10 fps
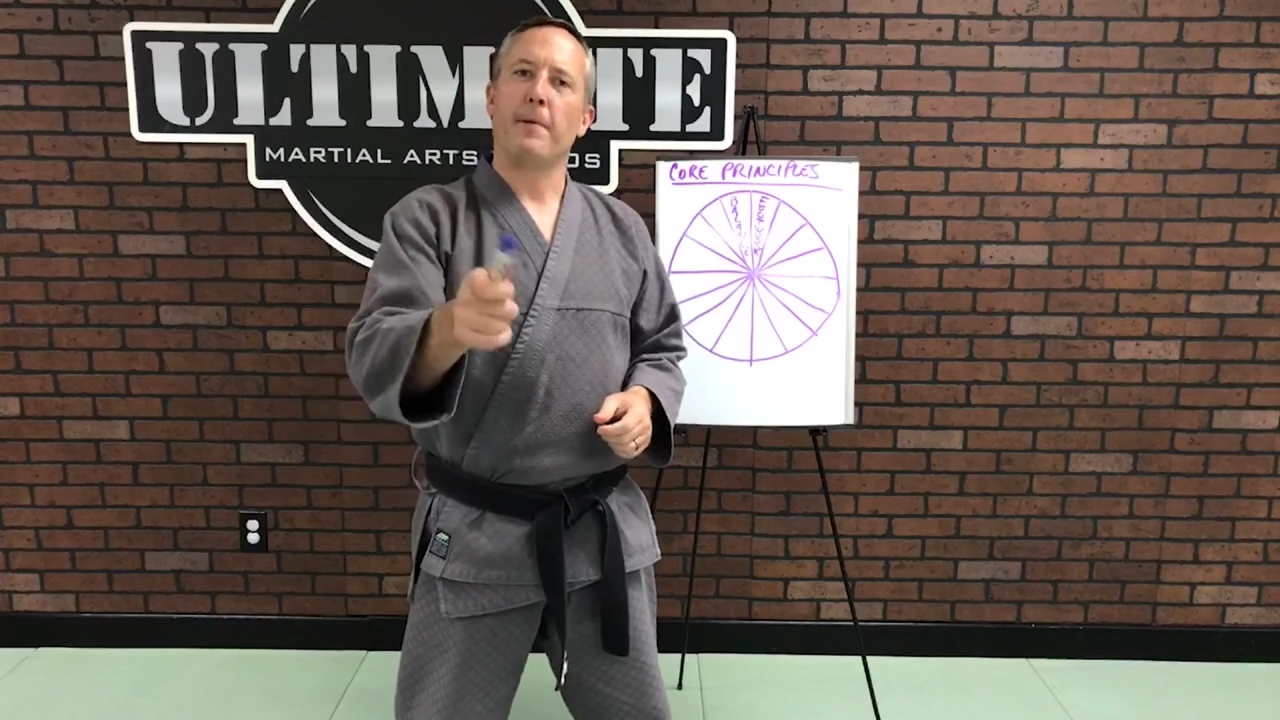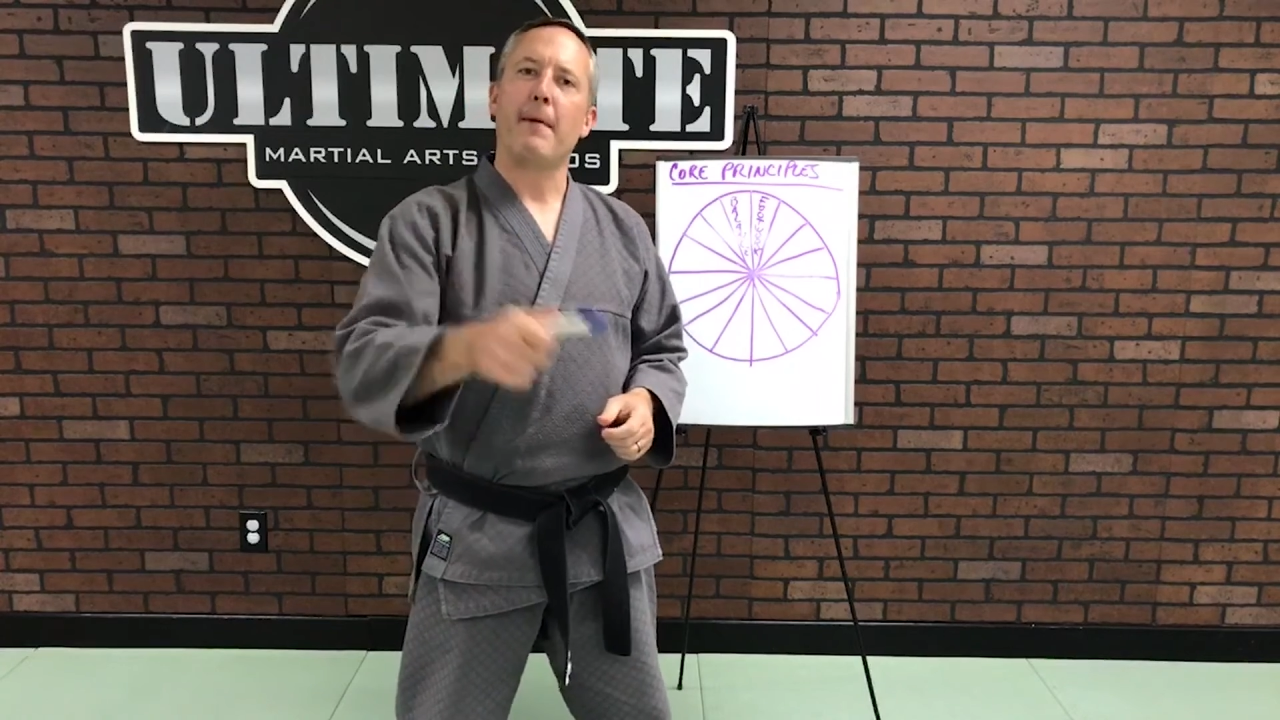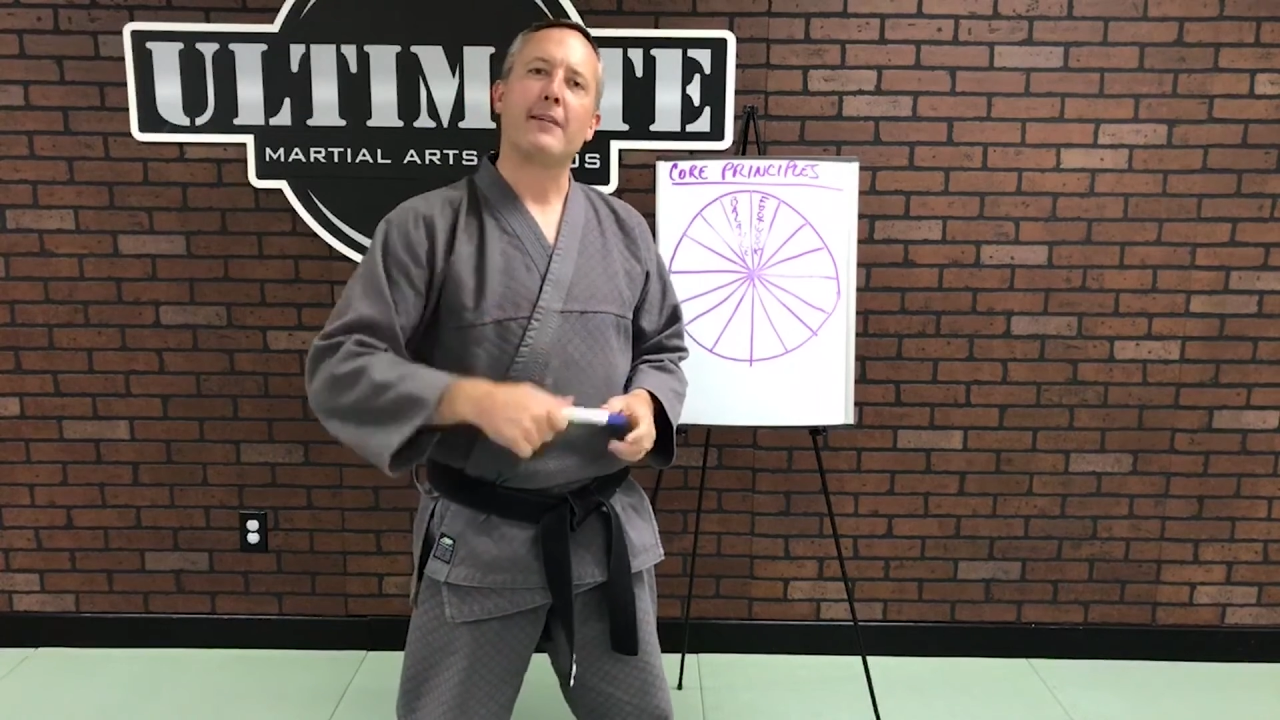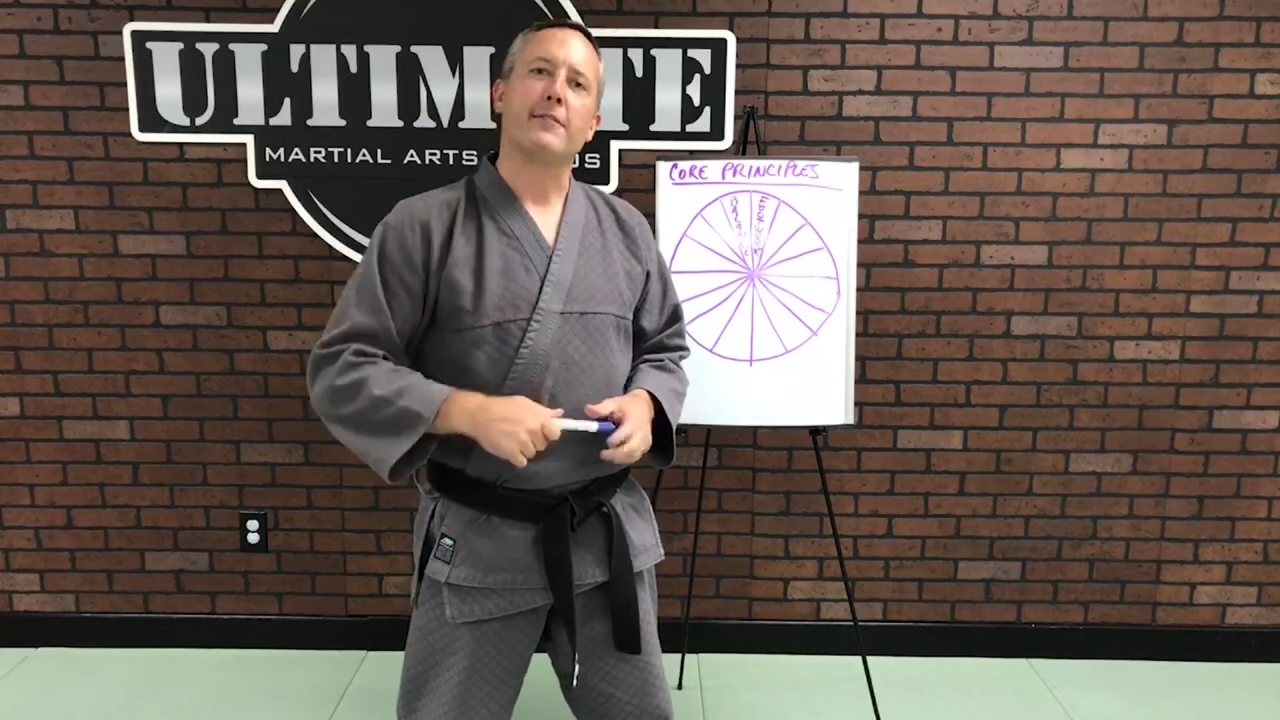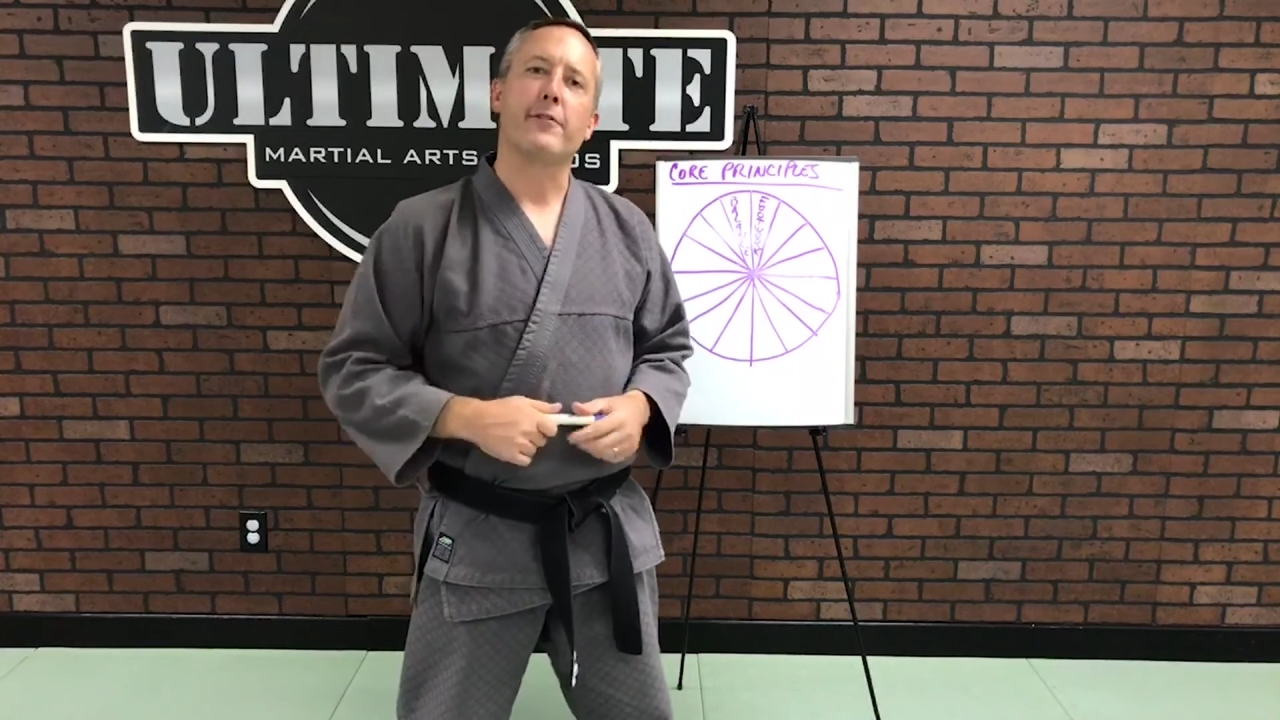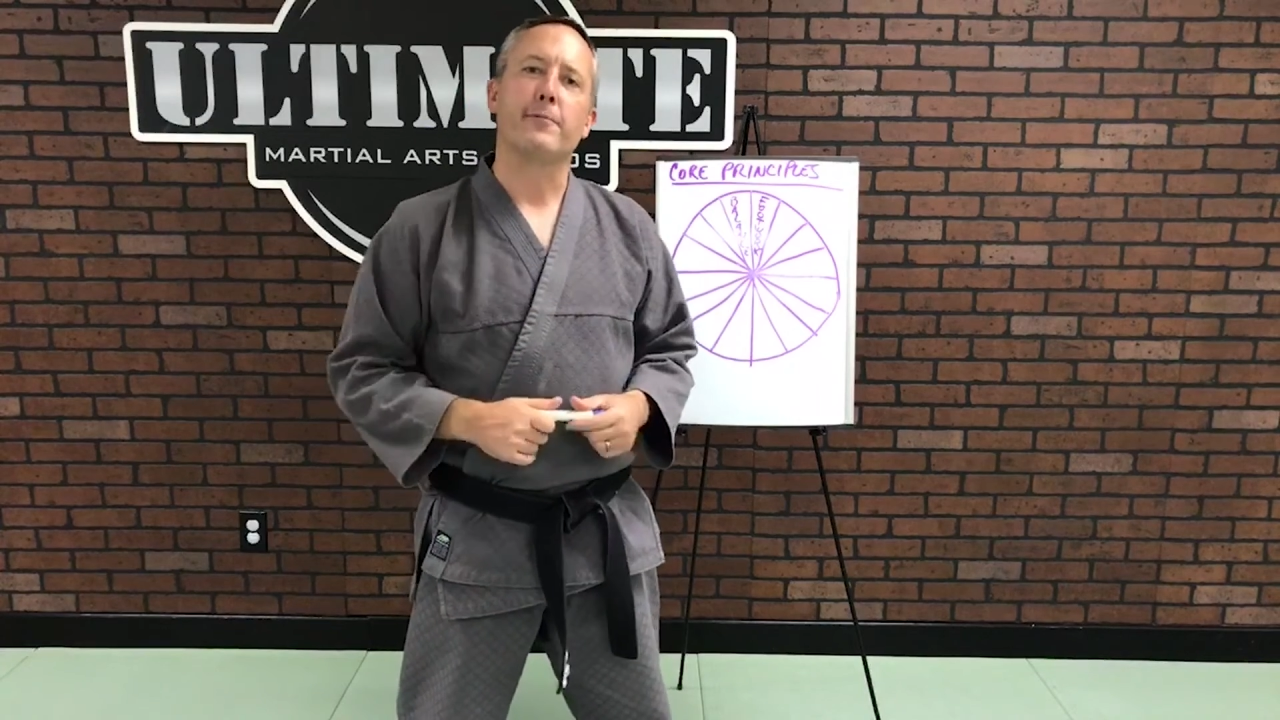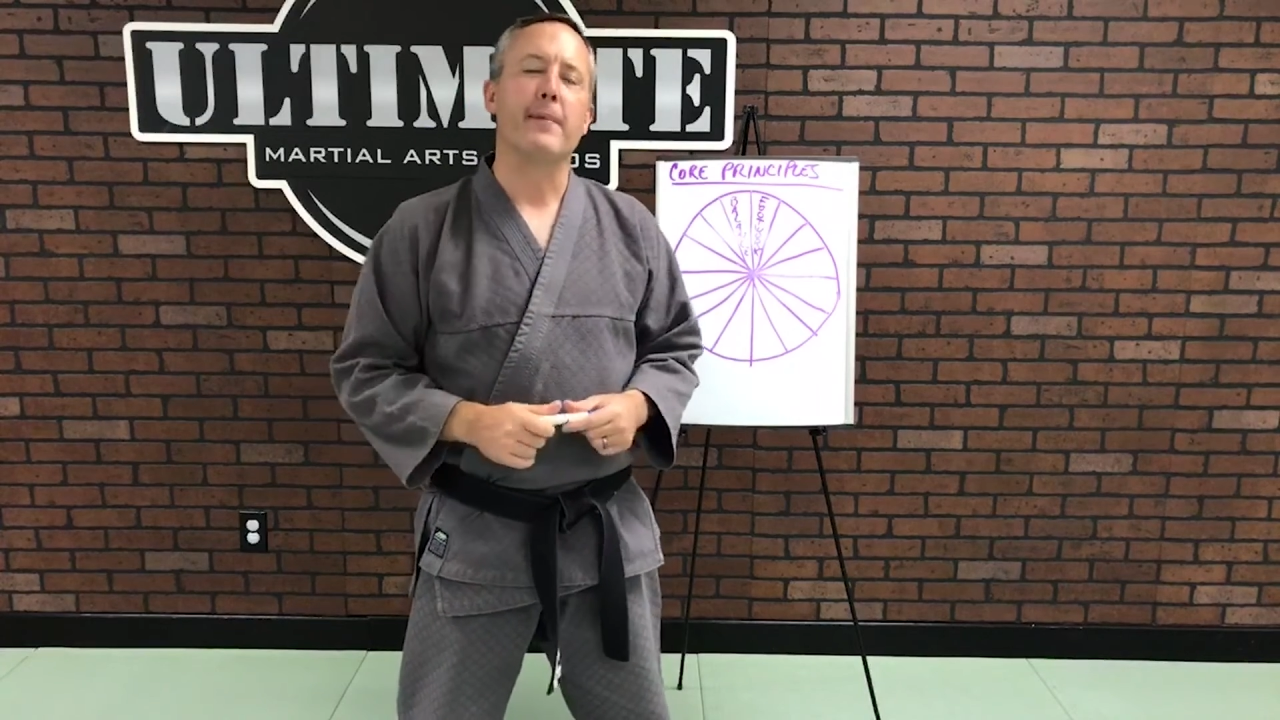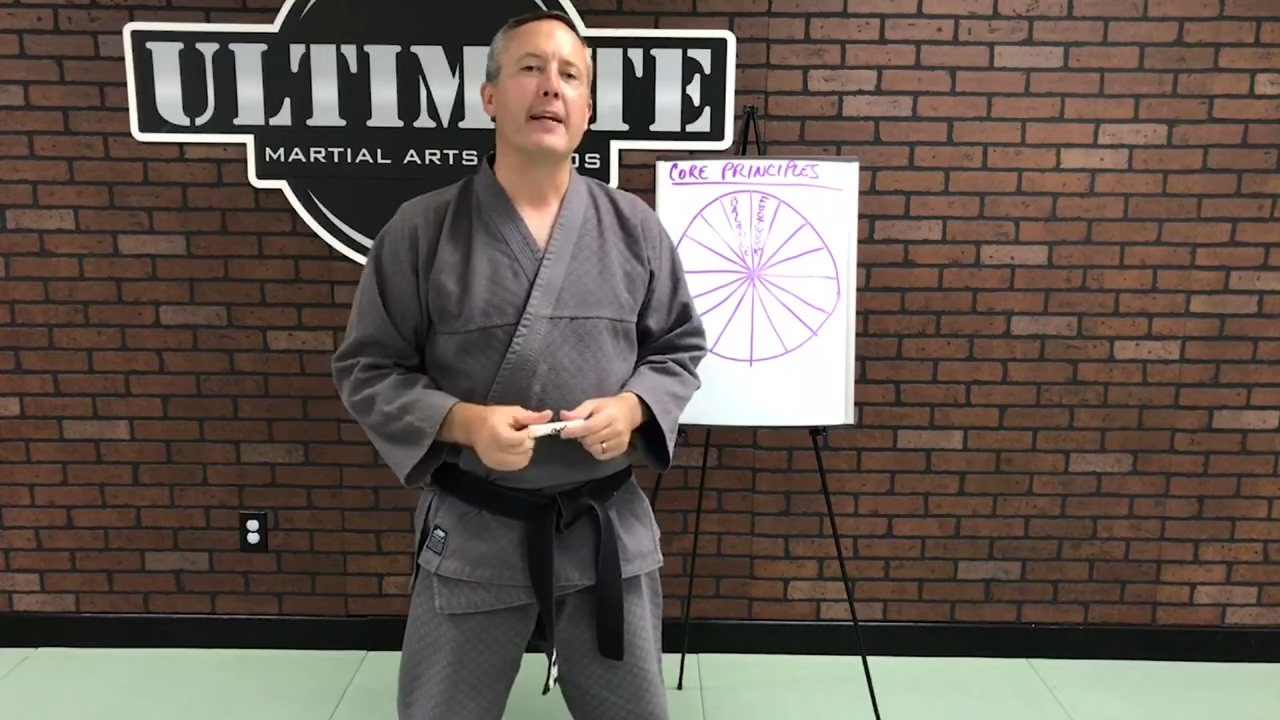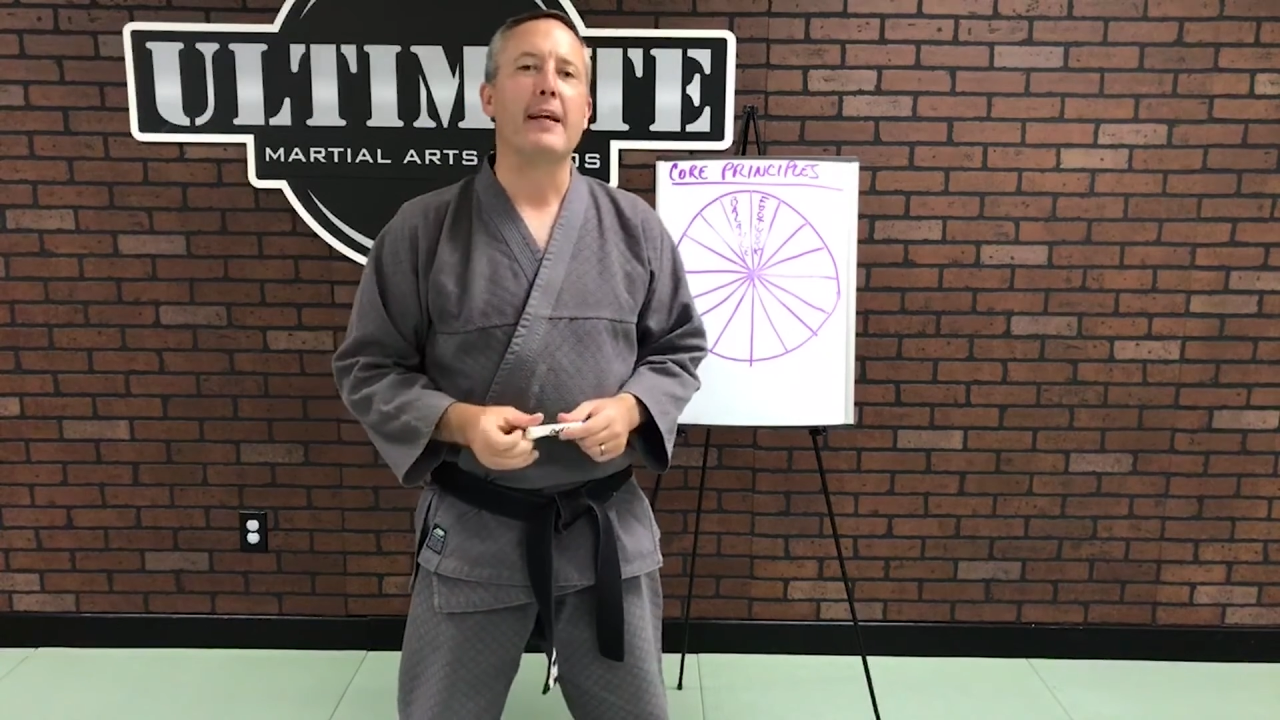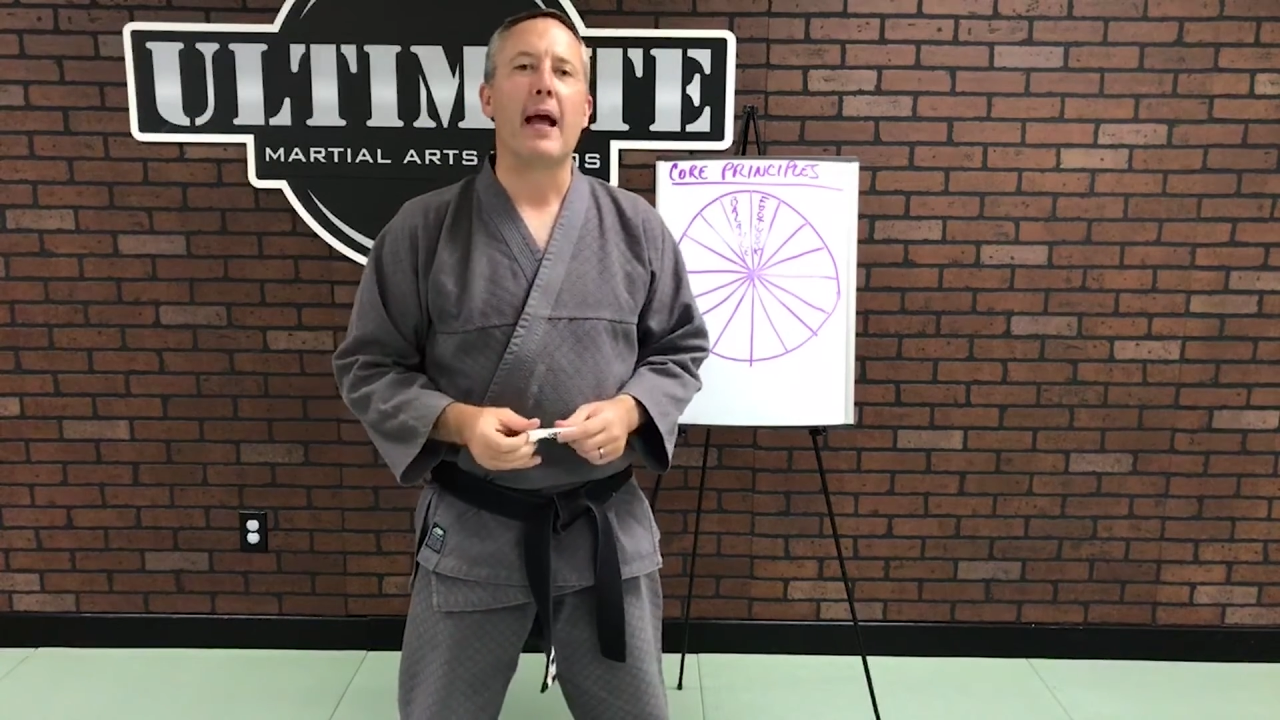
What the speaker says: Masters Minute